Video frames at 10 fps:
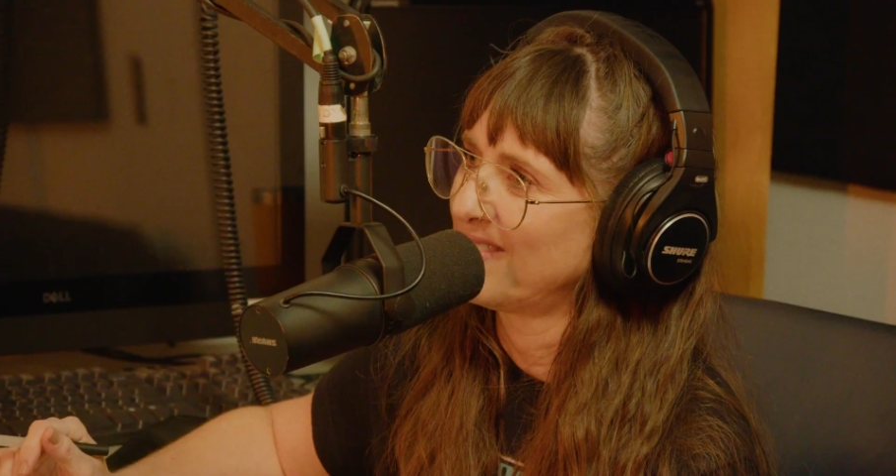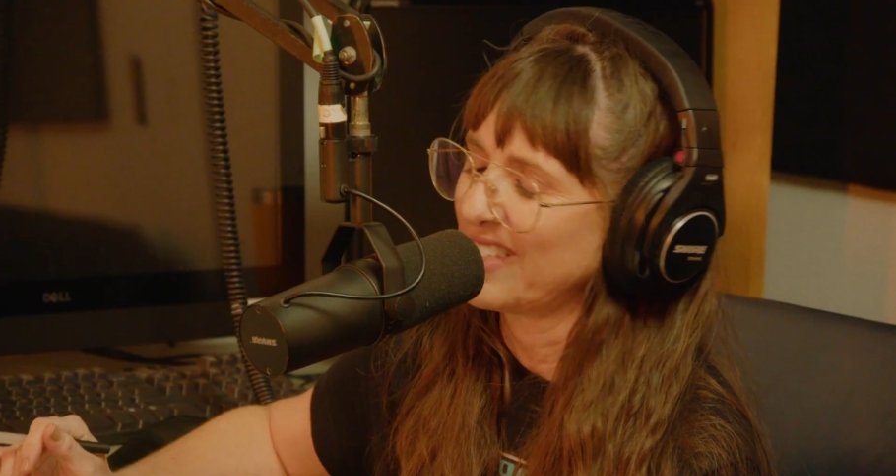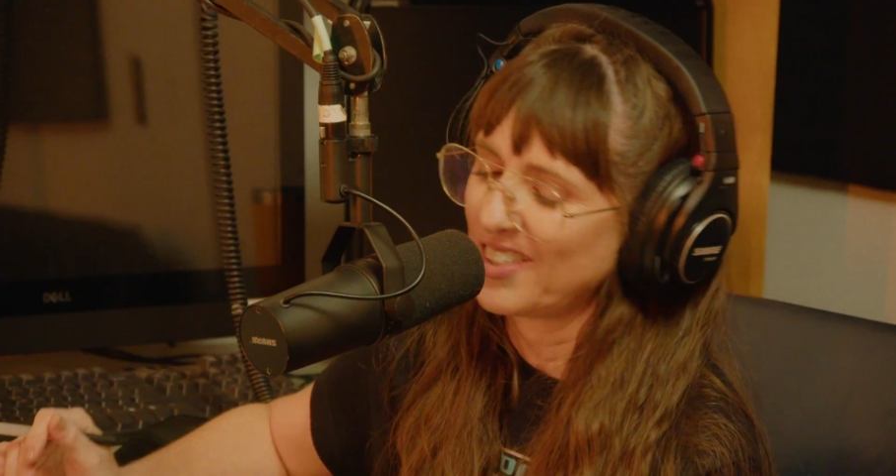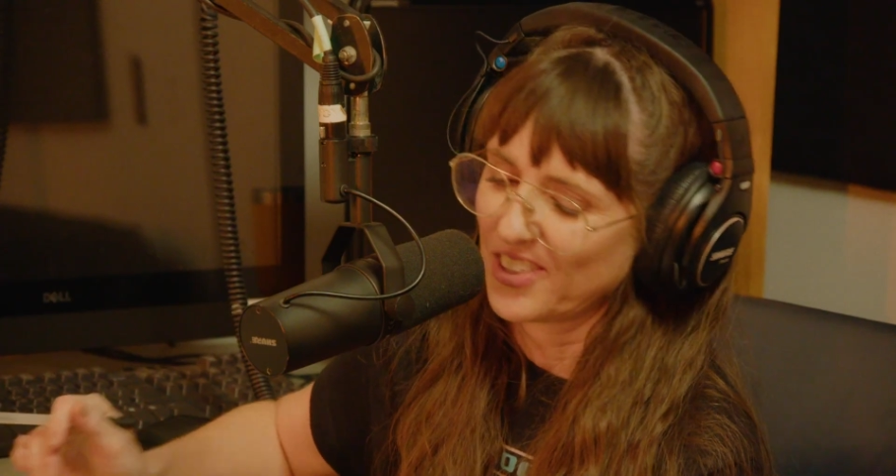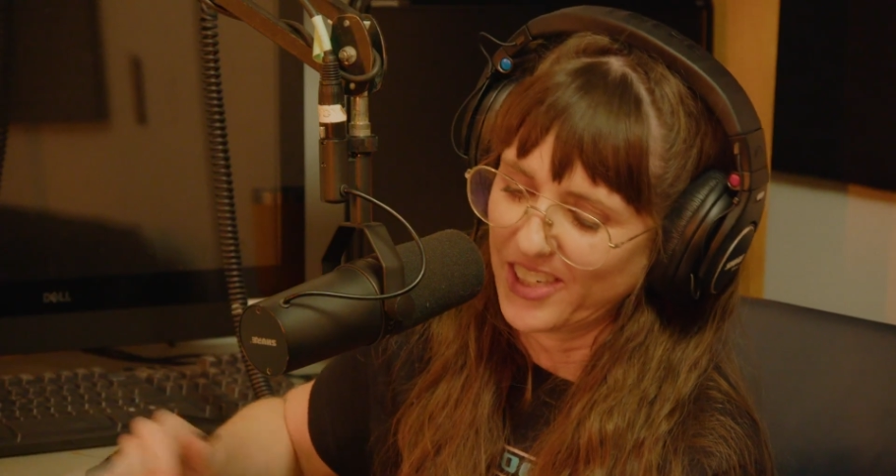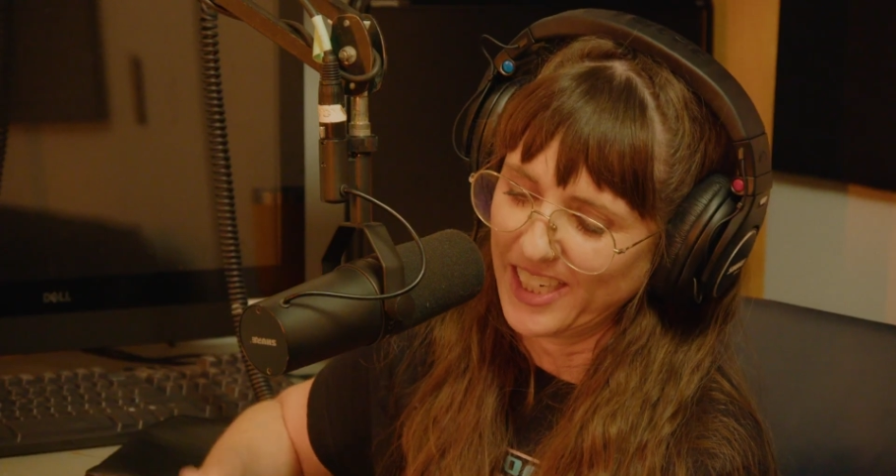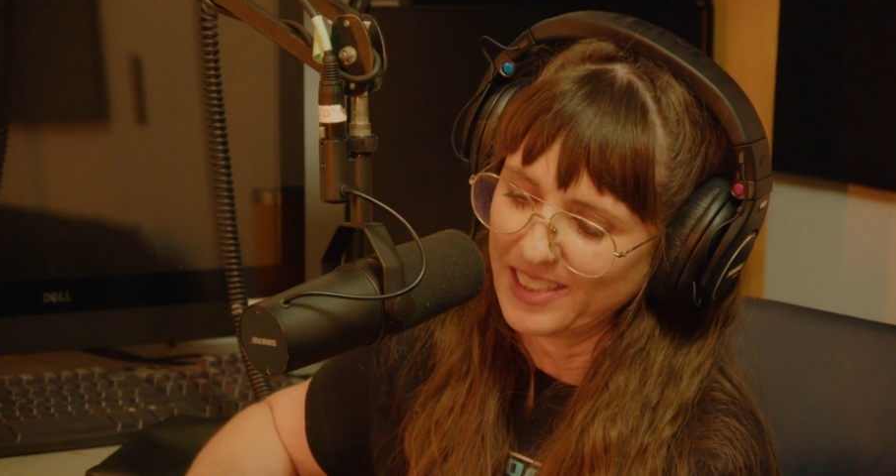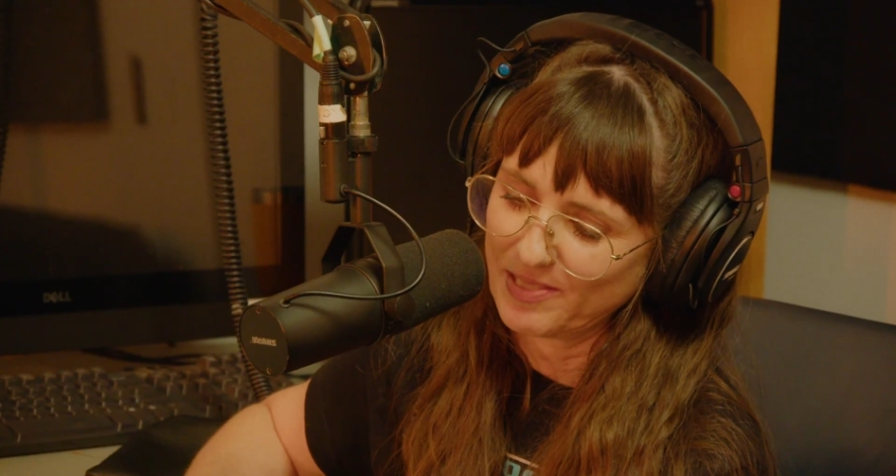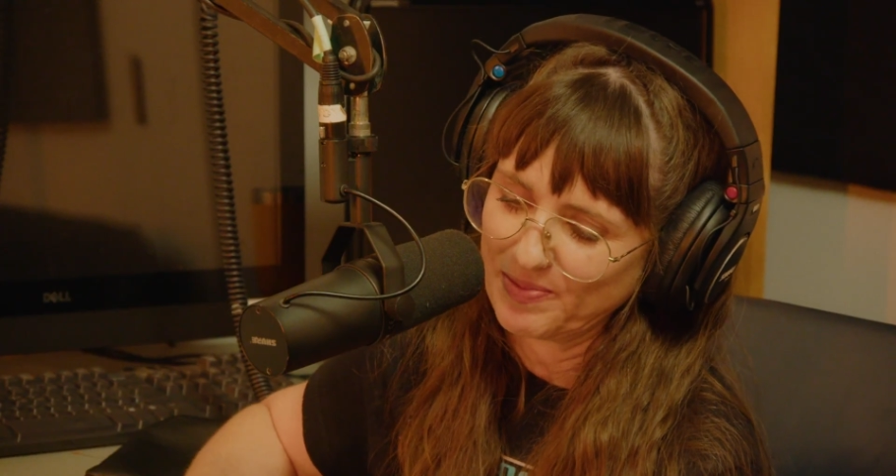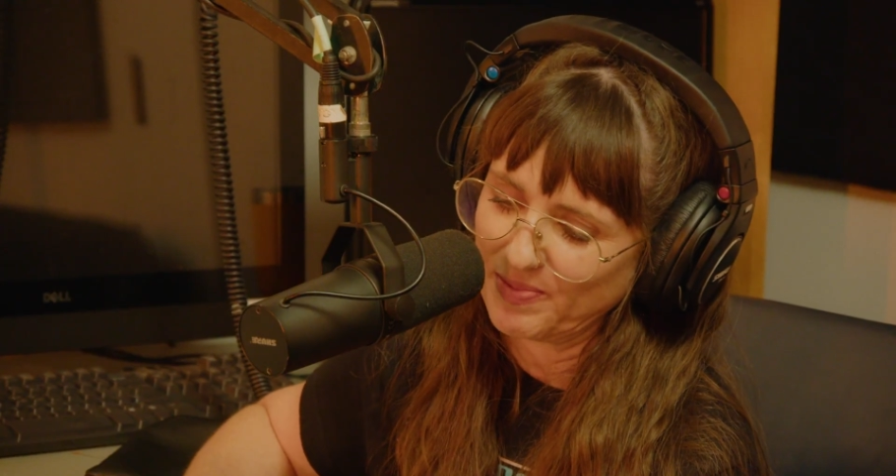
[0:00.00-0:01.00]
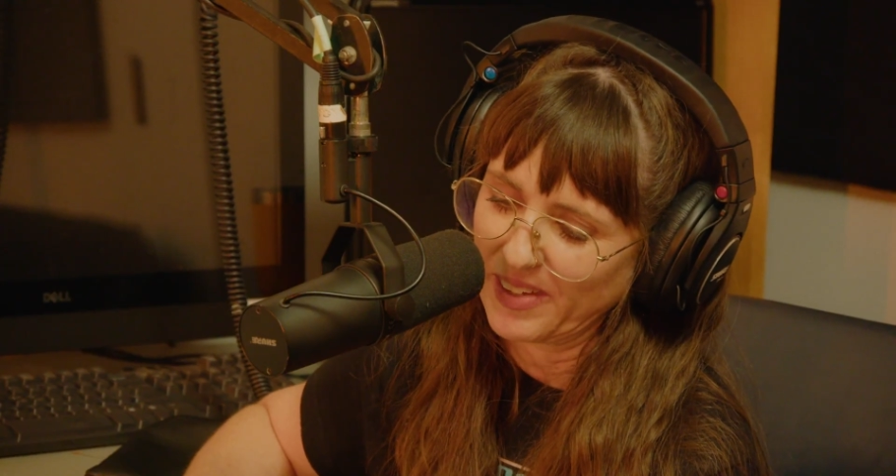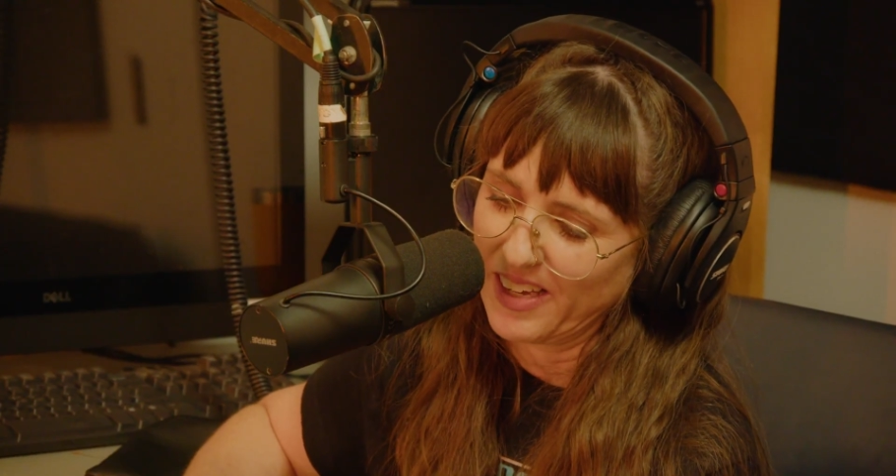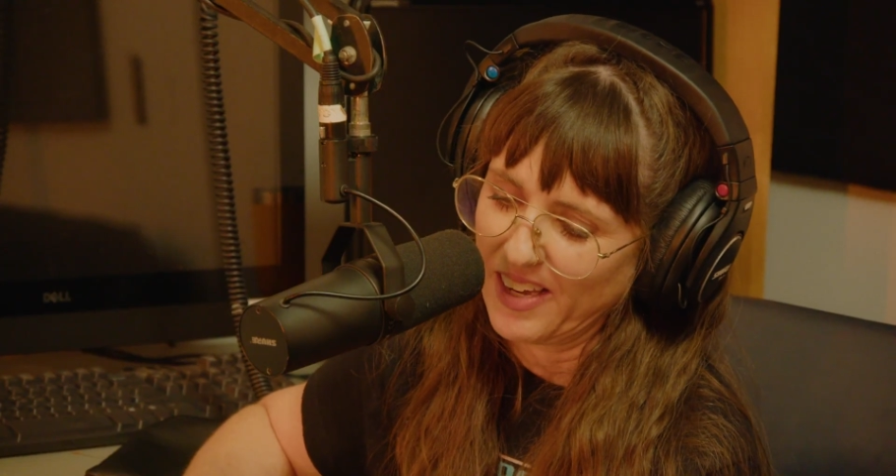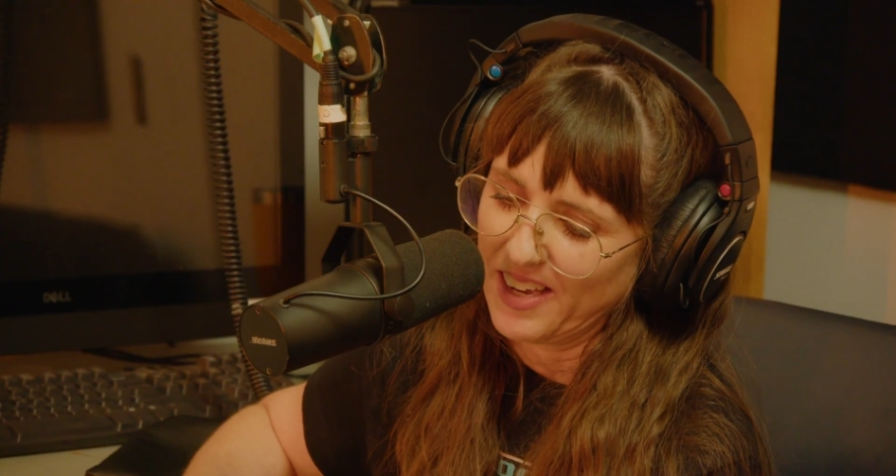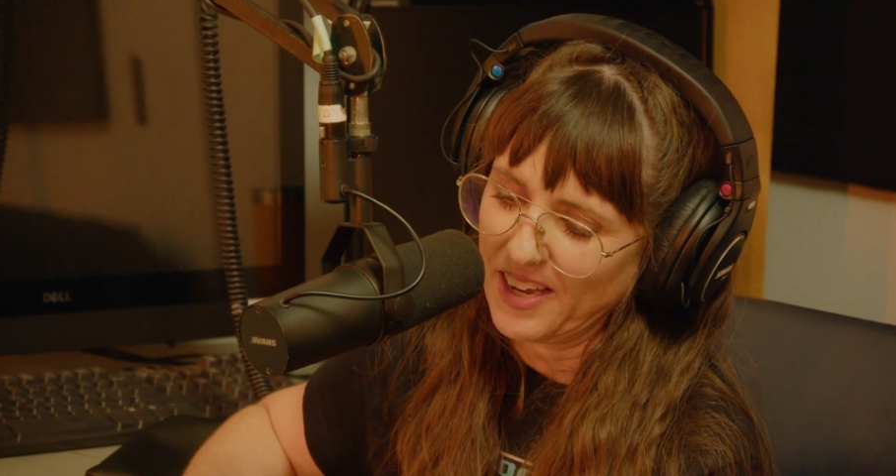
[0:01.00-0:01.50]
That's great.
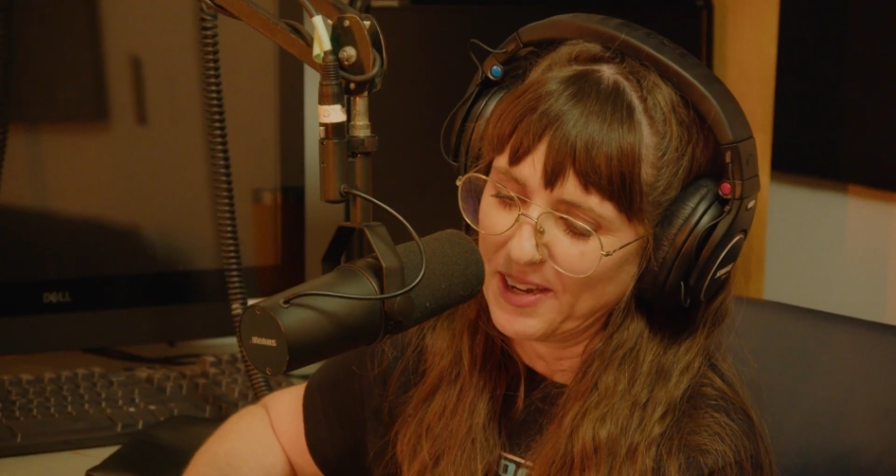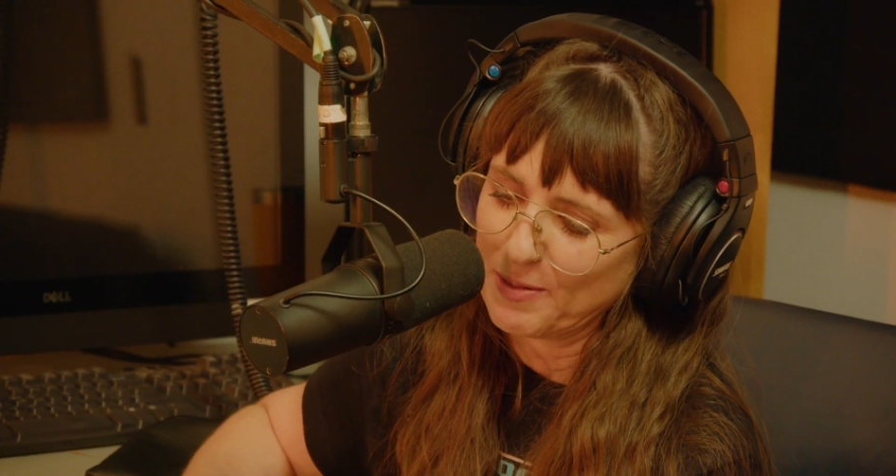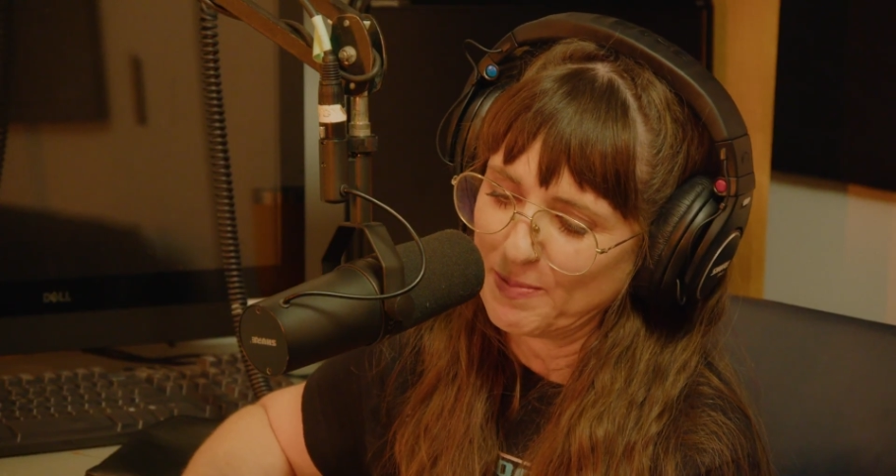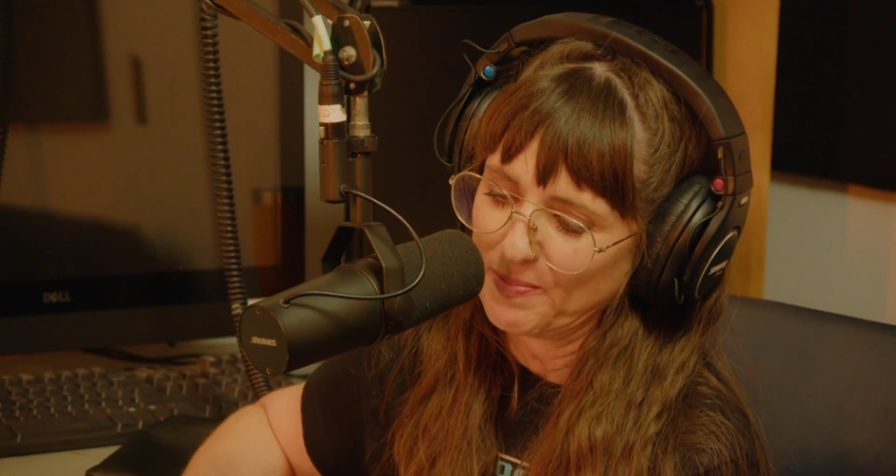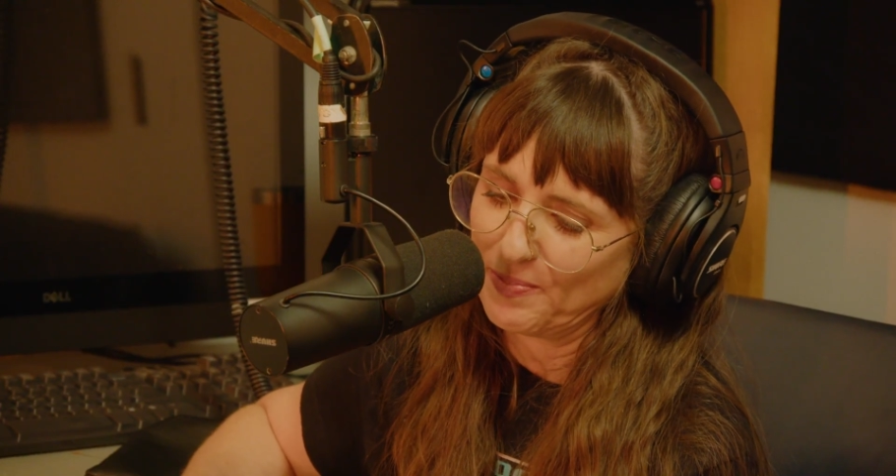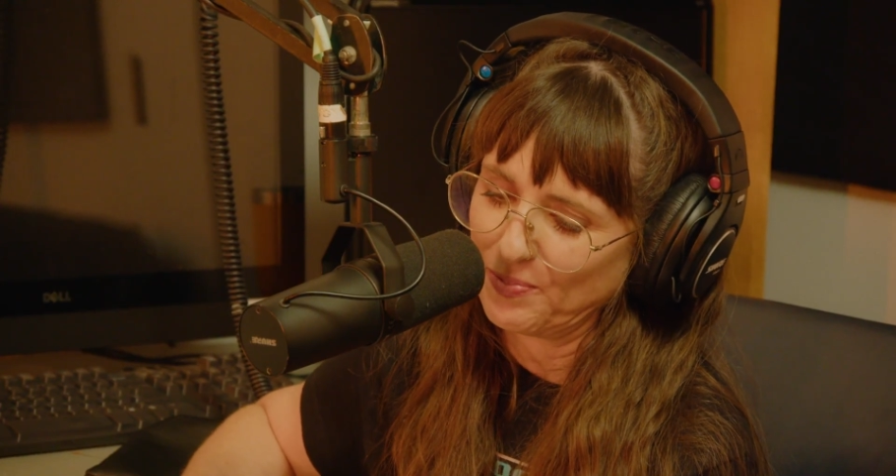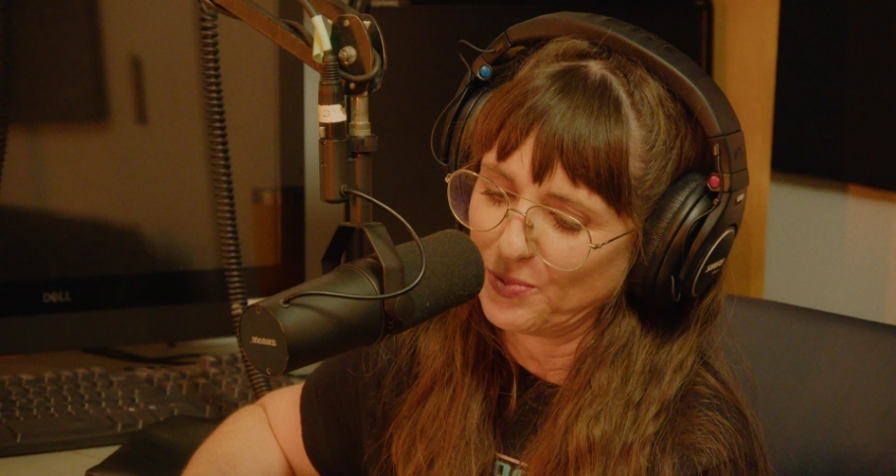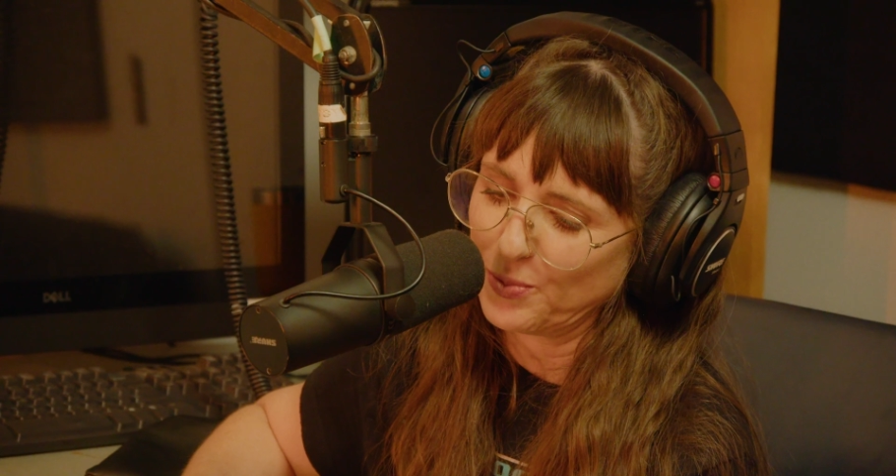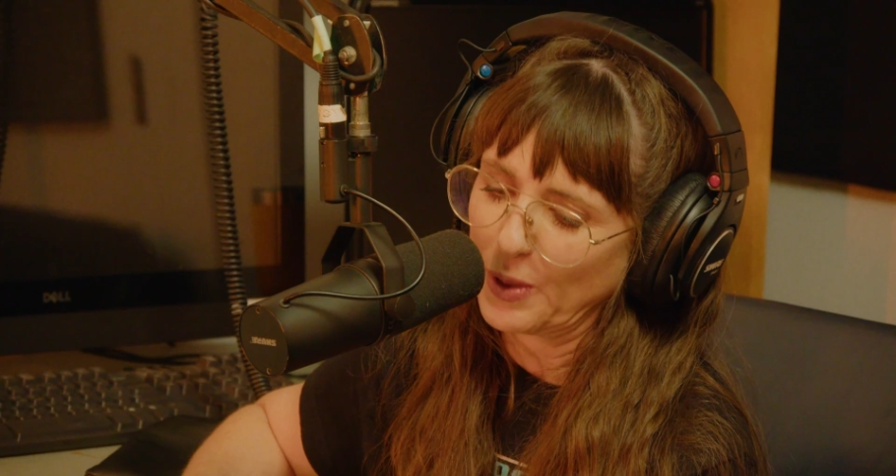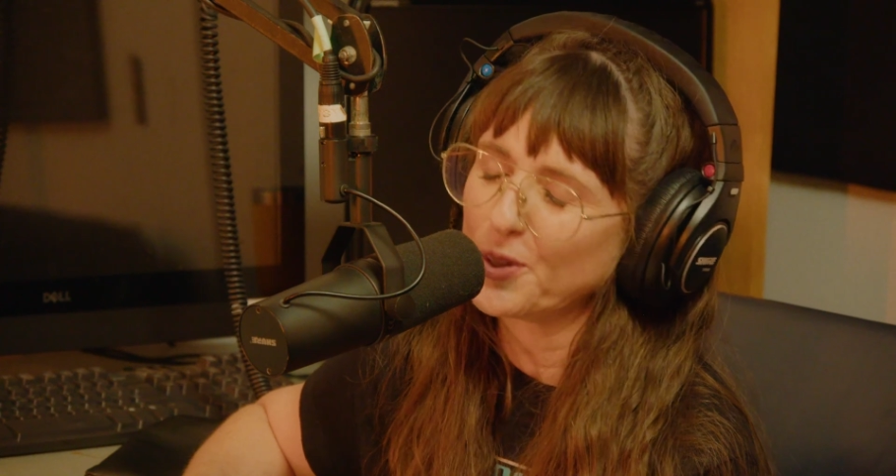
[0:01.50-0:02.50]
What